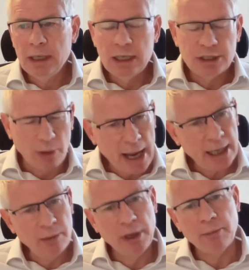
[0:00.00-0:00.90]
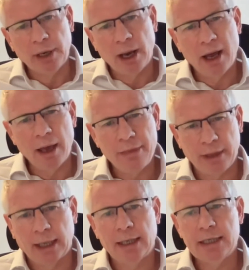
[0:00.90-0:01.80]
So our commitment, I
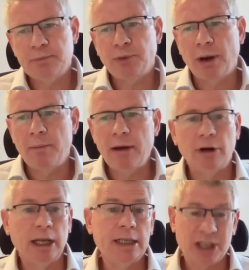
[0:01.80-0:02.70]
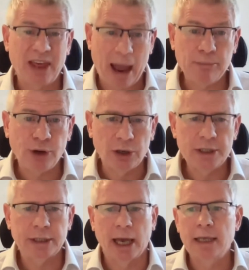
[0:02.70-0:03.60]
think, is primarily to that
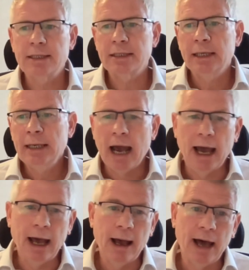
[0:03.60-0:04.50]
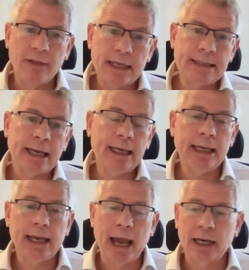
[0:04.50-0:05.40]
process and then
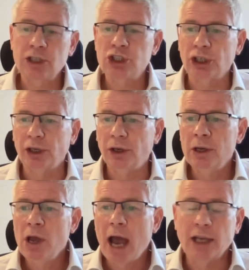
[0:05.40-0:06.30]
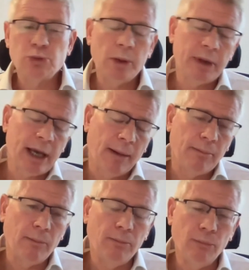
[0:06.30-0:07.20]
taking action as we
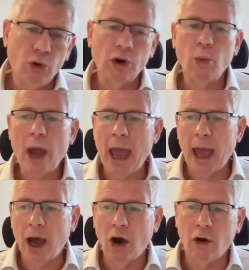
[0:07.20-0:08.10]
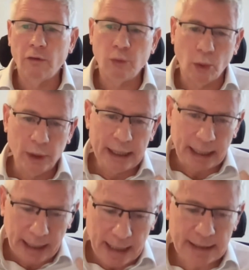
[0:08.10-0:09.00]
become more aware of what we
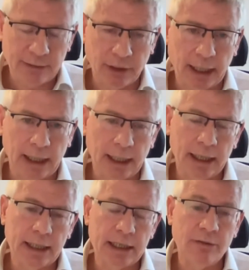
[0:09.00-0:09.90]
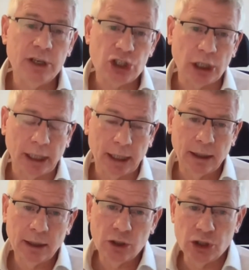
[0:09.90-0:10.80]
collectively and
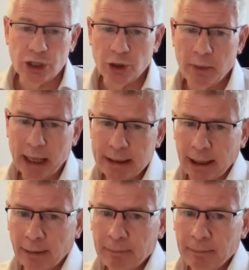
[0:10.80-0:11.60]
individually could do better.